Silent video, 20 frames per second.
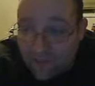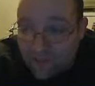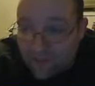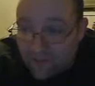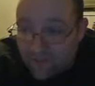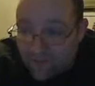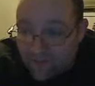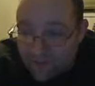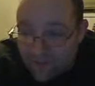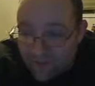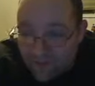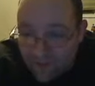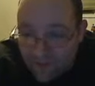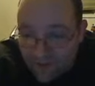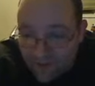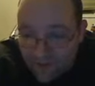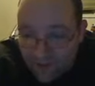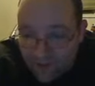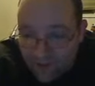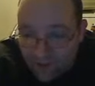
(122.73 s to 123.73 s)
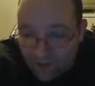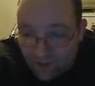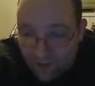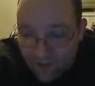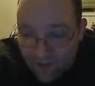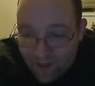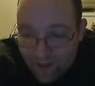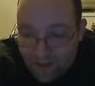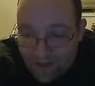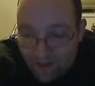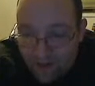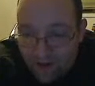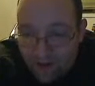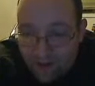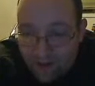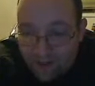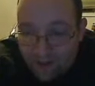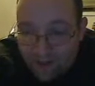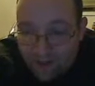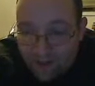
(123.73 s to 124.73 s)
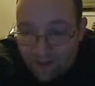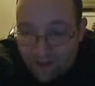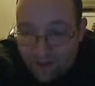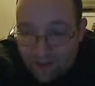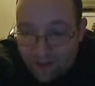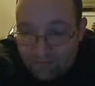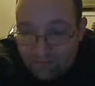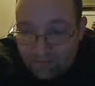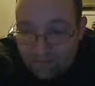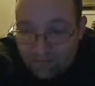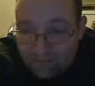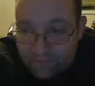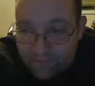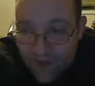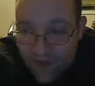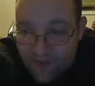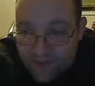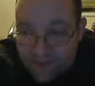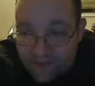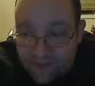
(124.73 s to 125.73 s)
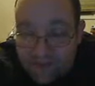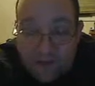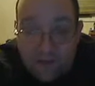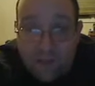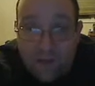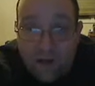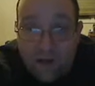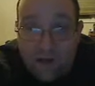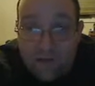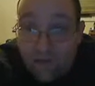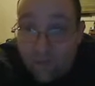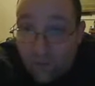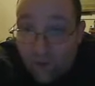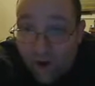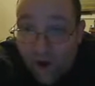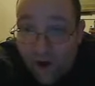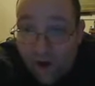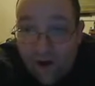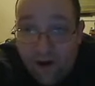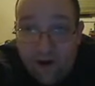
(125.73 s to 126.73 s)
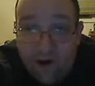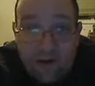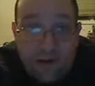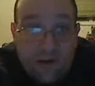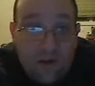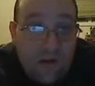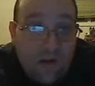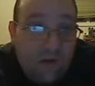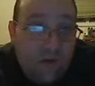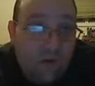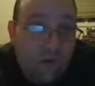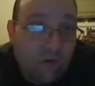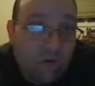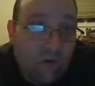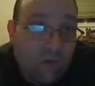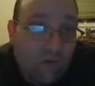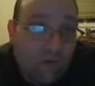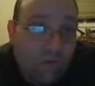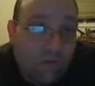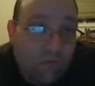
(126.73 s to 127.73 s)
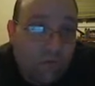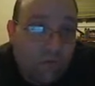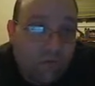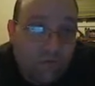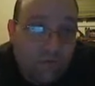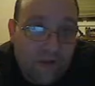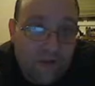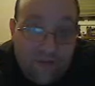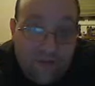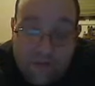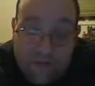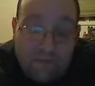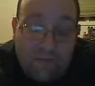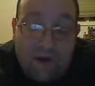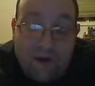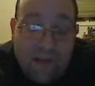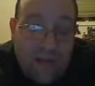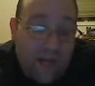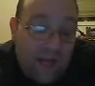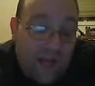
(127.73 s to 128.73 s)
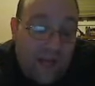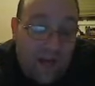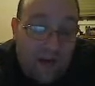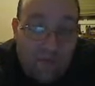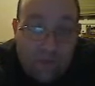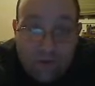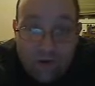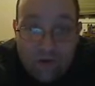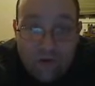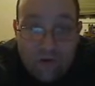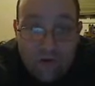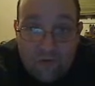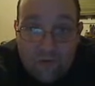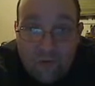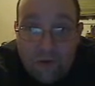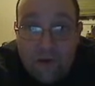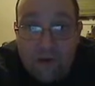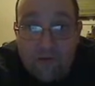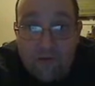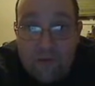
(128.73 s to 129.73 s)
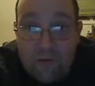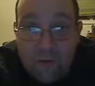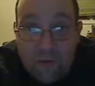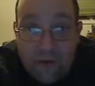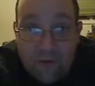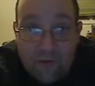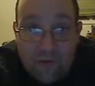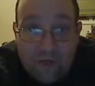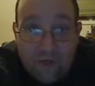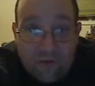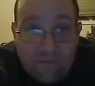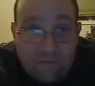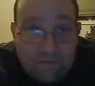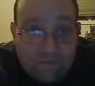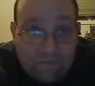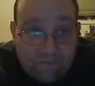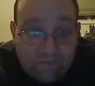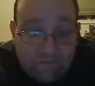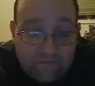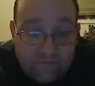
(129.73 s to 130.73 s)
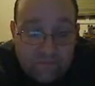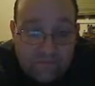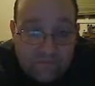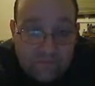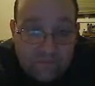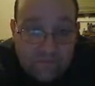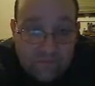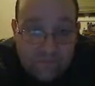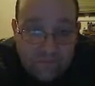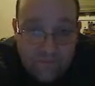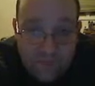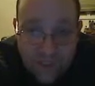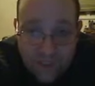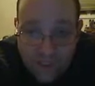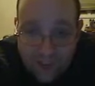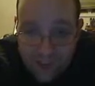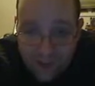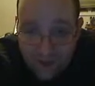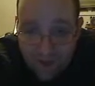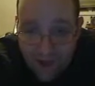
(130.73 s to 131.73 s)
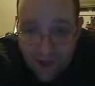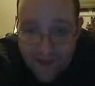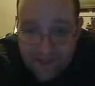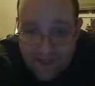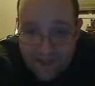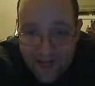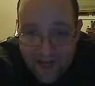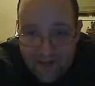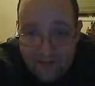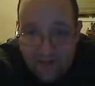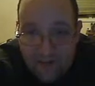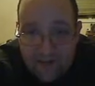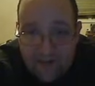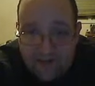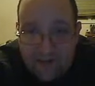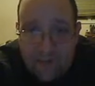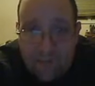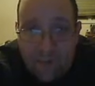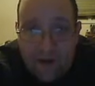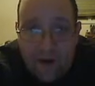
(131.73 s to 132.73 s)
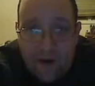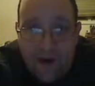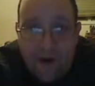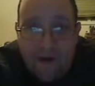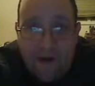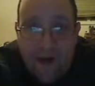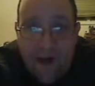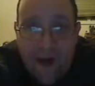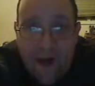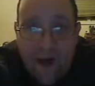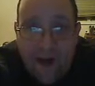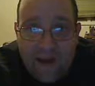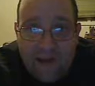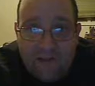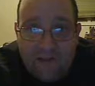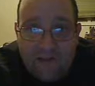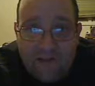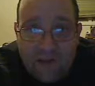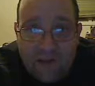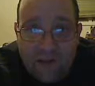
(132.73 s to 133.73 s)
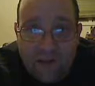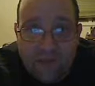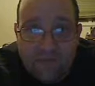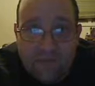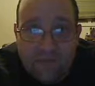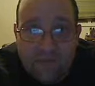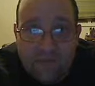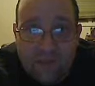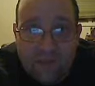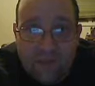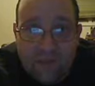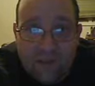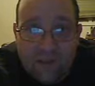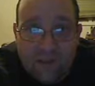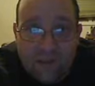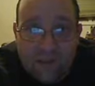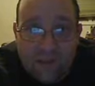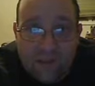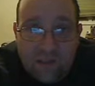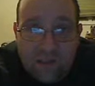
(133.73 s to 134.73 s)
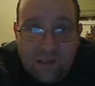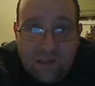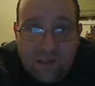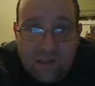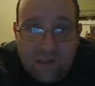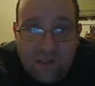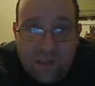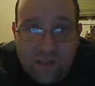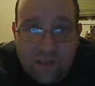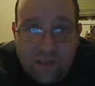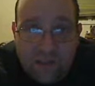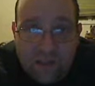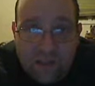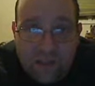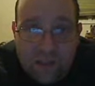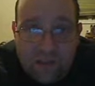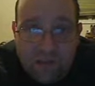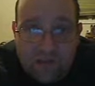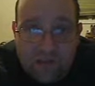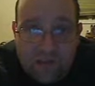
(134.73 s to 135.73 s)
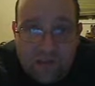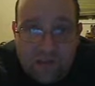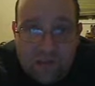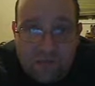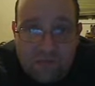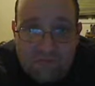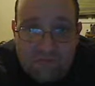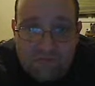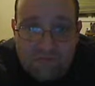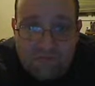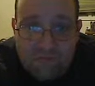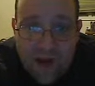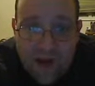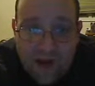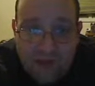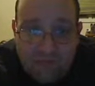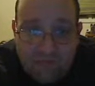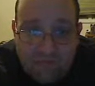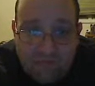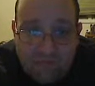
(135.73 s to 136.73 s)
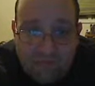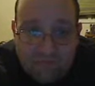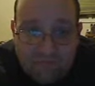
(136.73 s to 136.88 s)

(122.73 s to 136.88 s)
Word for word: and and you know it means a lot uh, asking somebody for prayer or giving somebody a kind word or whatever it may be and then you guys that have asked for prayer I have uh, uh, you know just I've